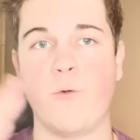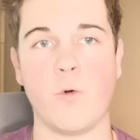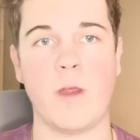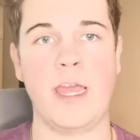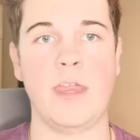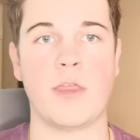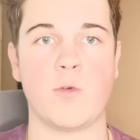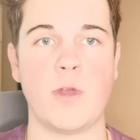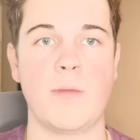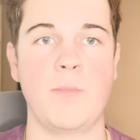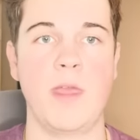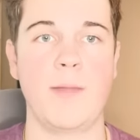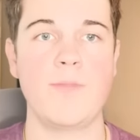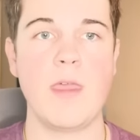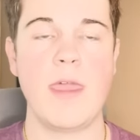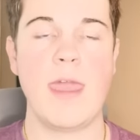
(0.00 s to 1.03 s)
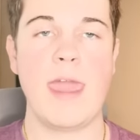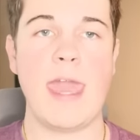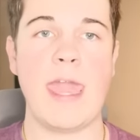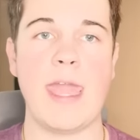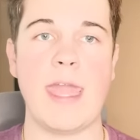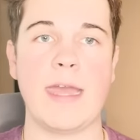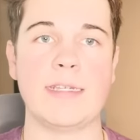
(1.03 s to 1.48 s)
for a 3P.
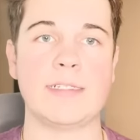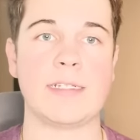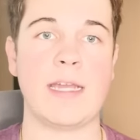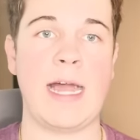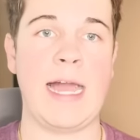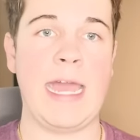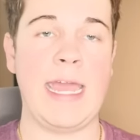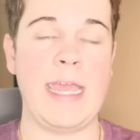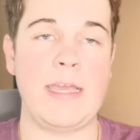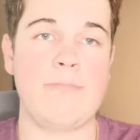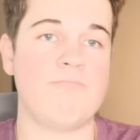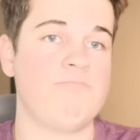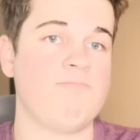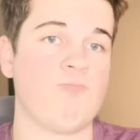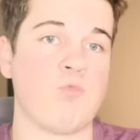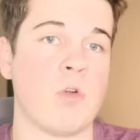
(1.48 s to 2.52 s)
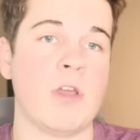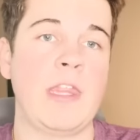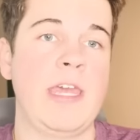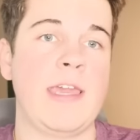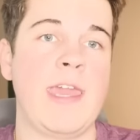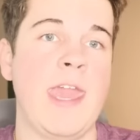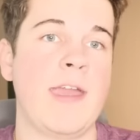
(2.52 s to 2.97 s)
And I
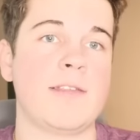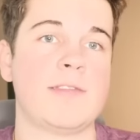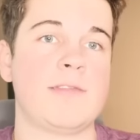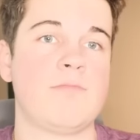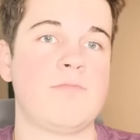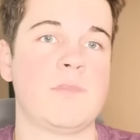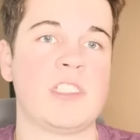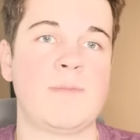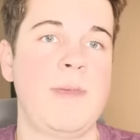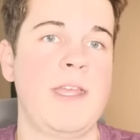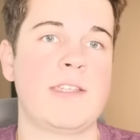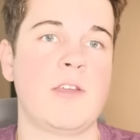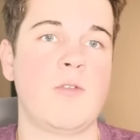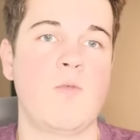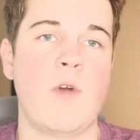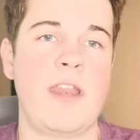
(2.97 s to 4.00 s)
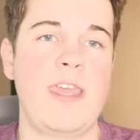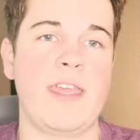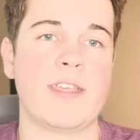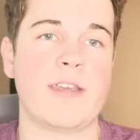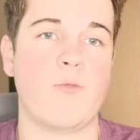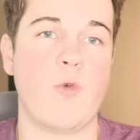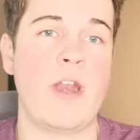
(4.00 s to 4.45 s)
really can't speak to what he
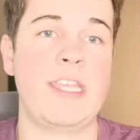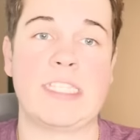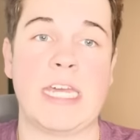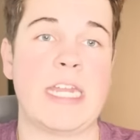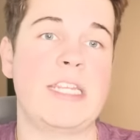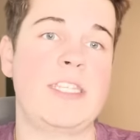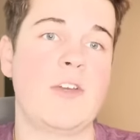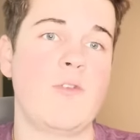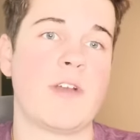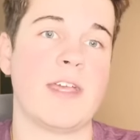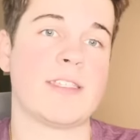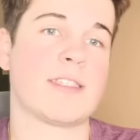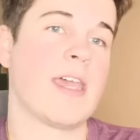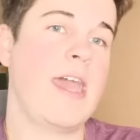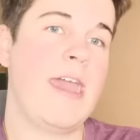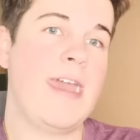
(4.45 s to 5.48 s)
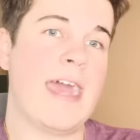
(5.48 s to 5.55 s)
what he's going to do because